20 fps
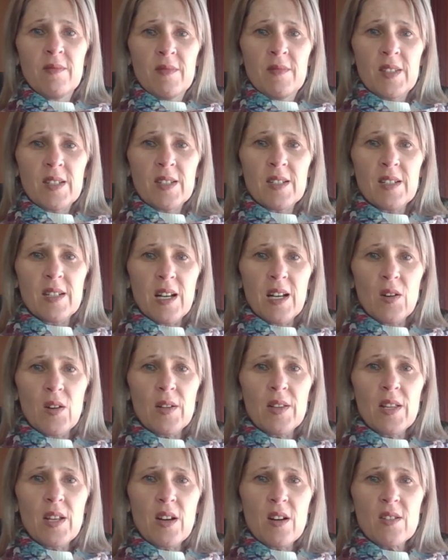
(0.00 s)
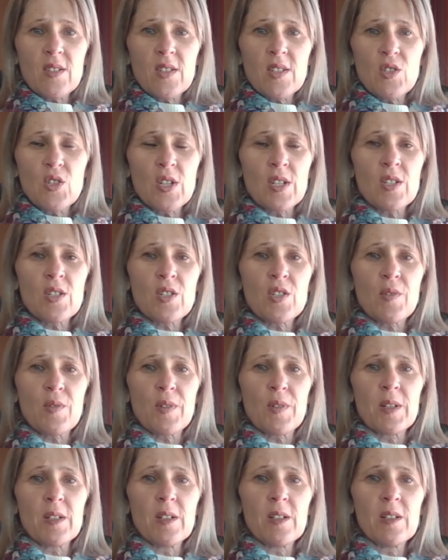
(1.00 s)
allowing the oxygen to
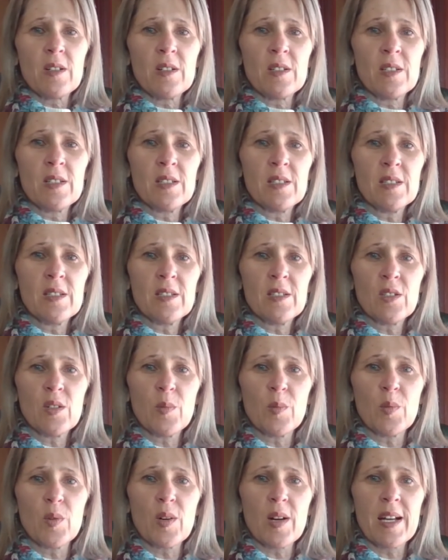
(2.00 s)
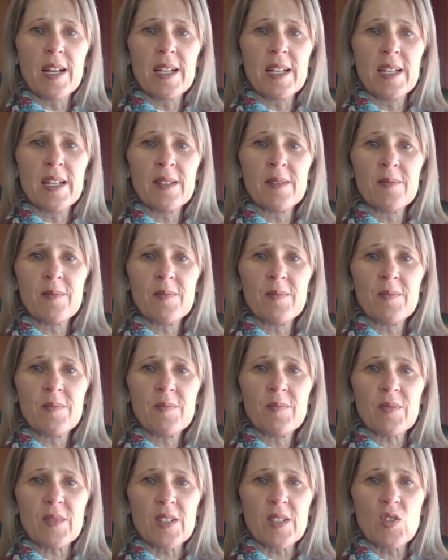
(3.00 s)
fill your brain
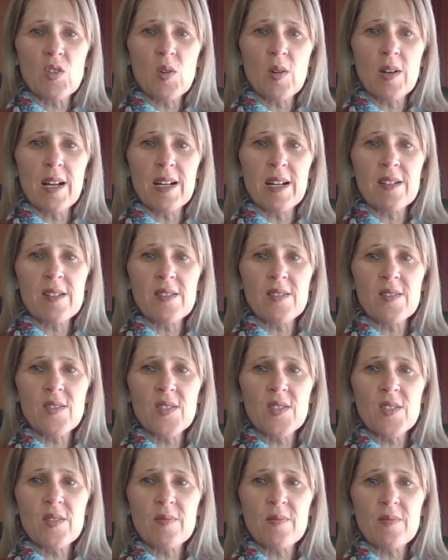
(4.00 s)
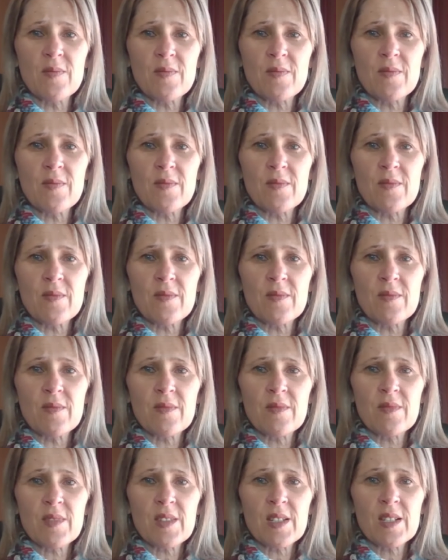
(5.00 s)
and your lungs.
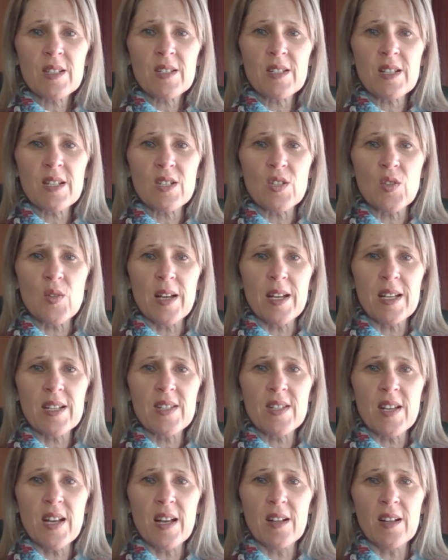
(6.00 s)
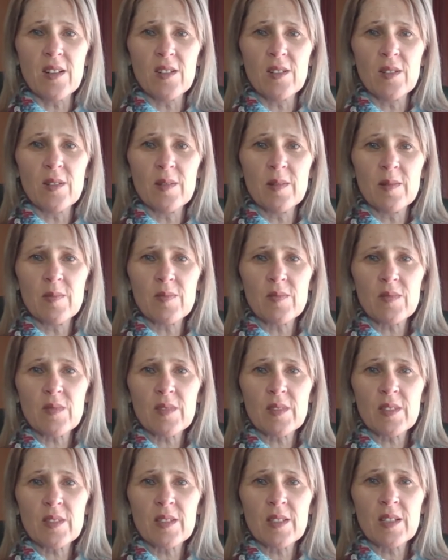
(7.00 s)
And as you exhale,
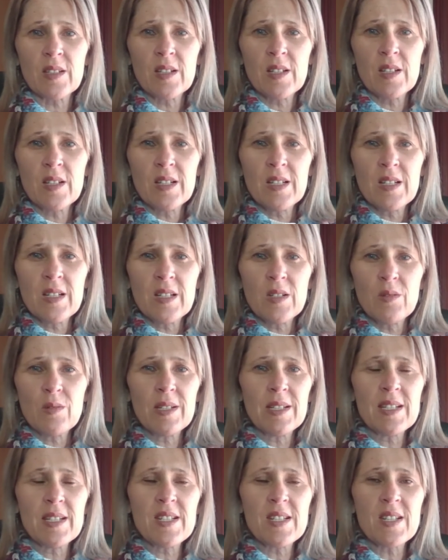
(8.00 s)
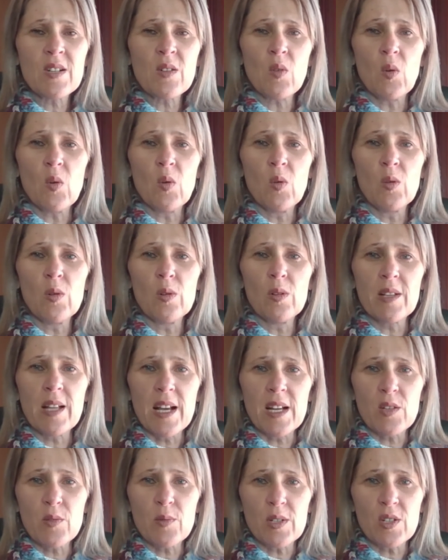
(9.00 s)
releasing all
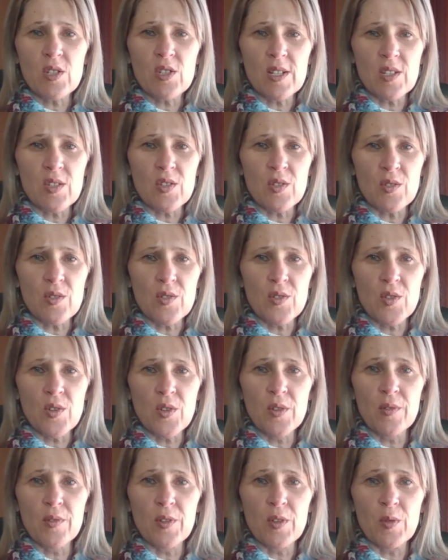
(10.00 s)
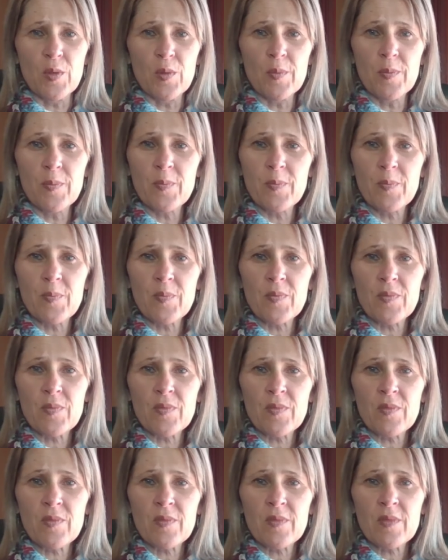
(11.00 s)
that which does not serve you,
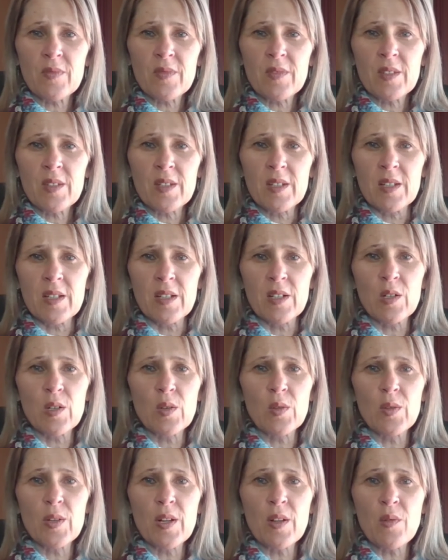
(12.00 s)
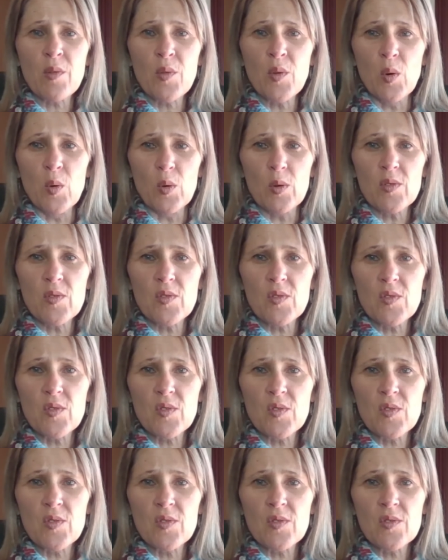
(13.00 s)
including
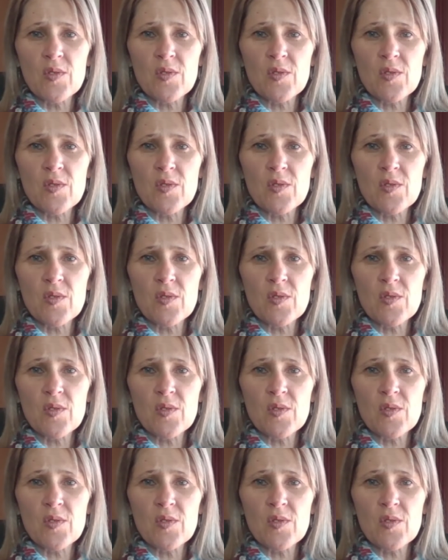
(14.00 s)
thoughts.